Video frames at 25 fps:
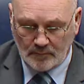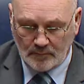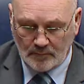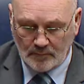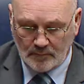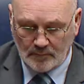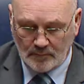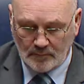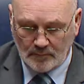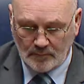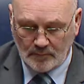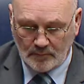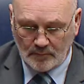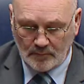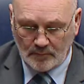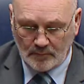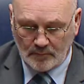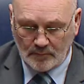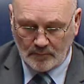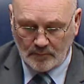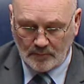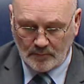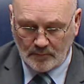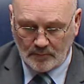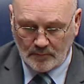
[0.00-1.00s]

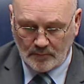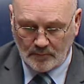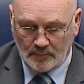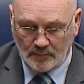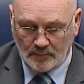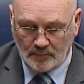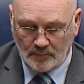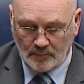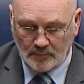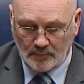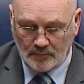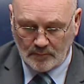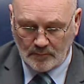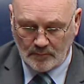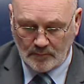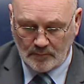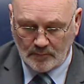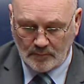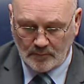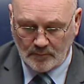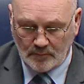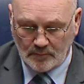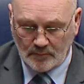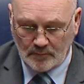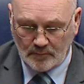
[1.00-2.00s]

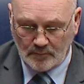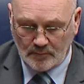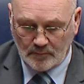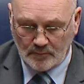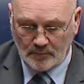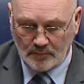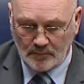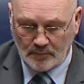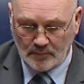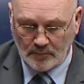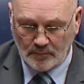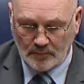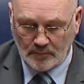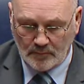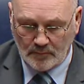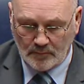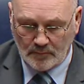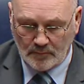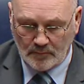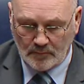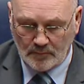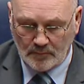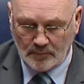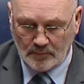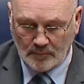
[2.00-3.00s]

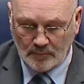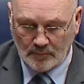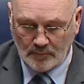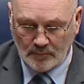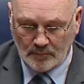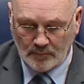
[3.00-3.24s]
This person isn't speaking.